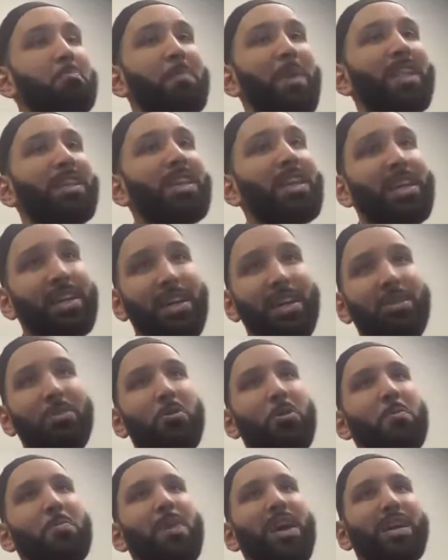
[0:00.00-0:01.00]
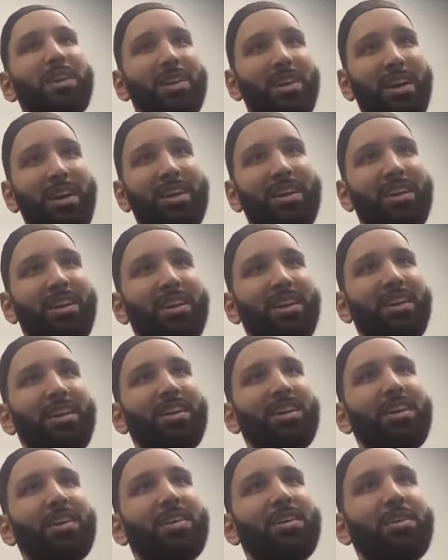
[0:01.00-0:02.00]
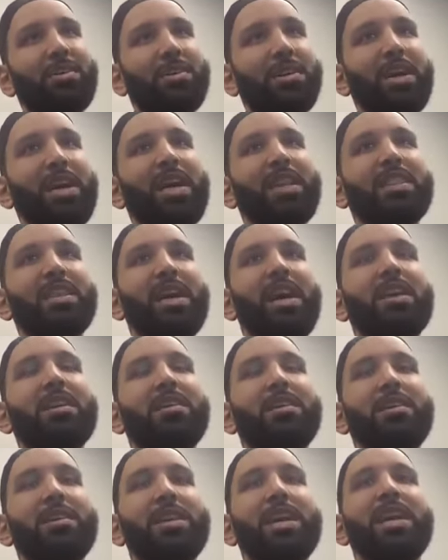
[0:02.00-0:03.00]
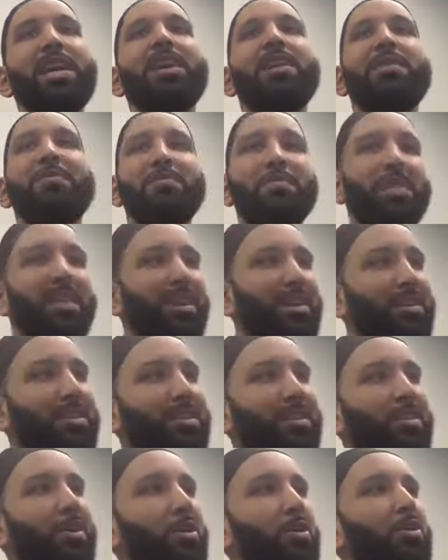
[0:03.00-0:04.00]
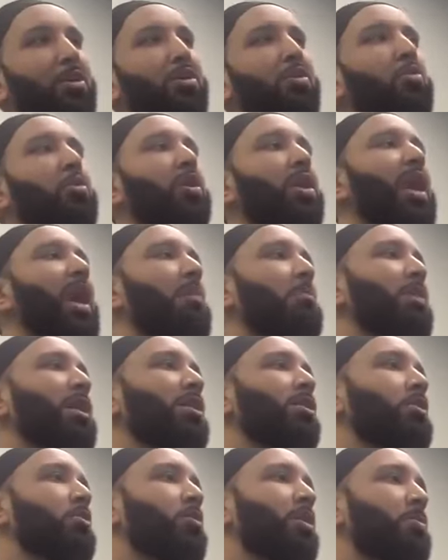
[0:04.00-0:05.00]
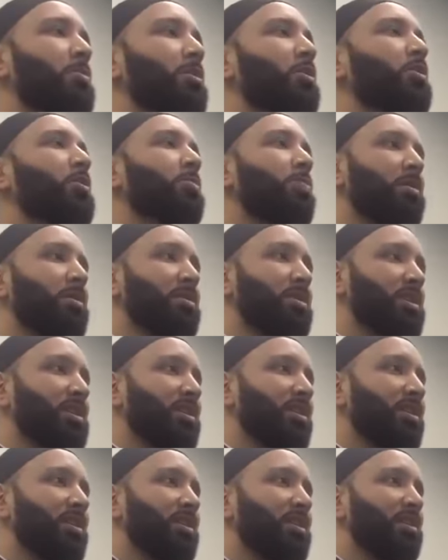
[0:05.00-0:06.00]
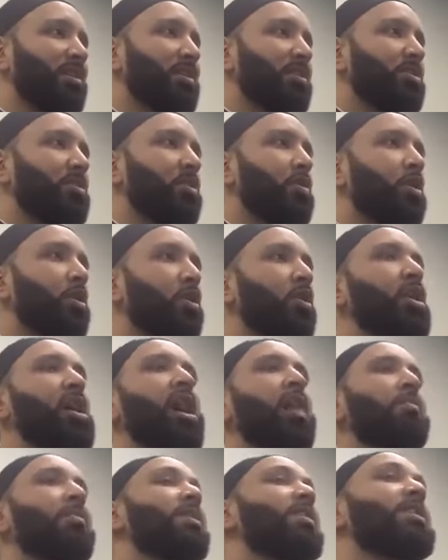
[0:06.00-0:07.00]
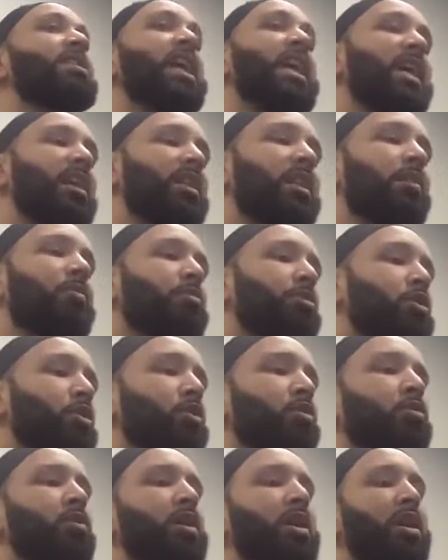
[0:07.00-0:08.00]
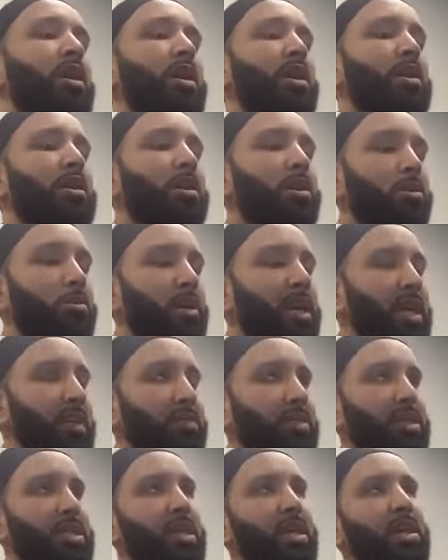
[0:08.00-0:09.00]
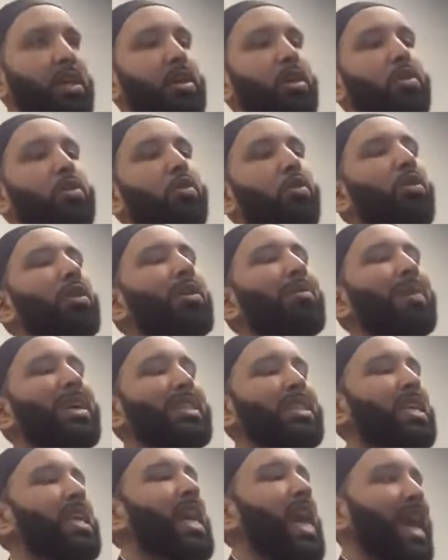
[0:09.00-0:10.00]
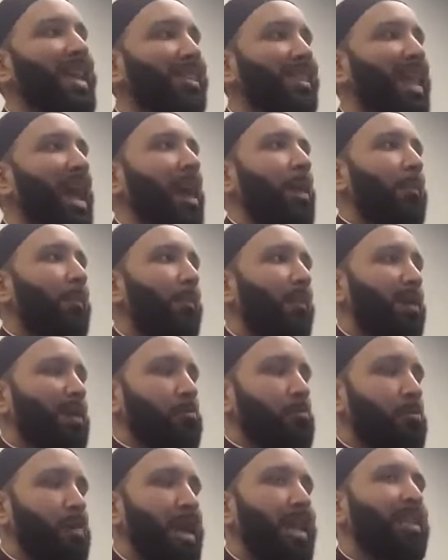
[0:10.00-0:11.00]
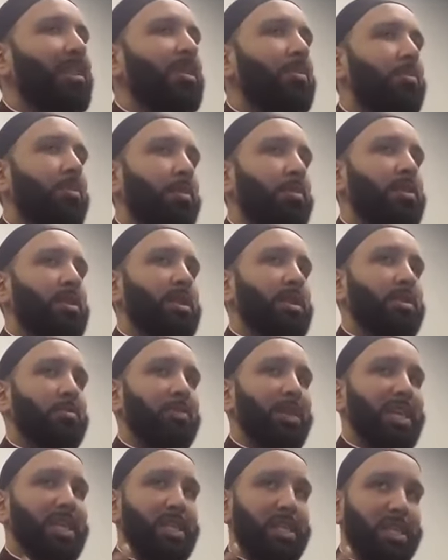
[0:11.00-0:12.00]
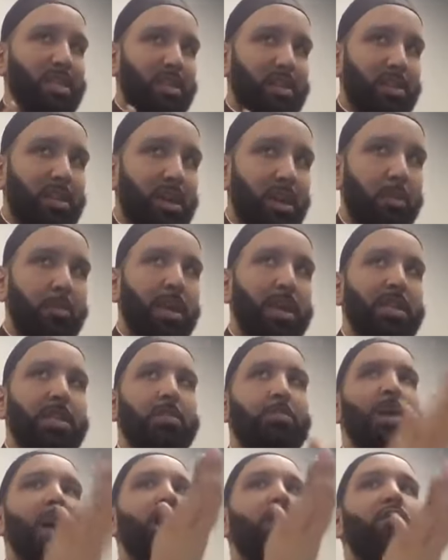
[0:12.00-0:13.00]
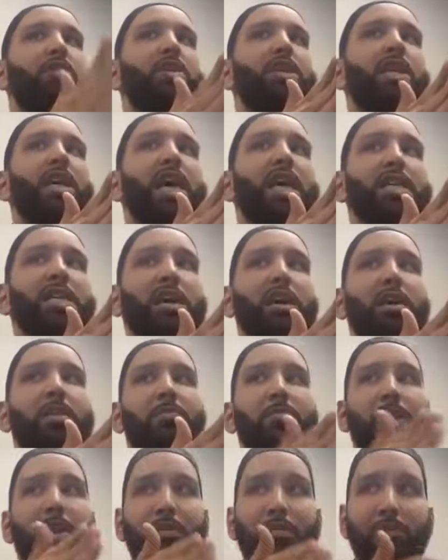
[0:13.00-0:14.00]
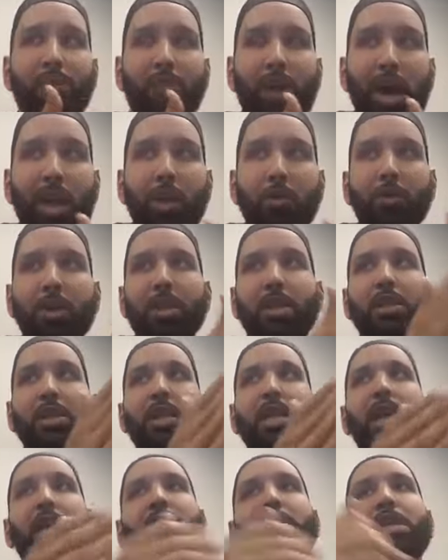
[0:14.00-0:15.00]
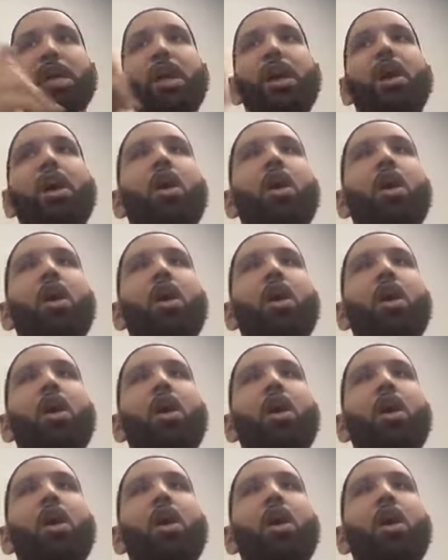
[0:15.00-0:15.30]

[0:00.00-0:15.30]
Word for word: Medina or Mecca. Okay, at the end of the day, the earth will not make you a pure person. So hurry up and take them to their graves. The ulama say at that point, when the person, because this is talking about tiba' al janaza, following the janaza,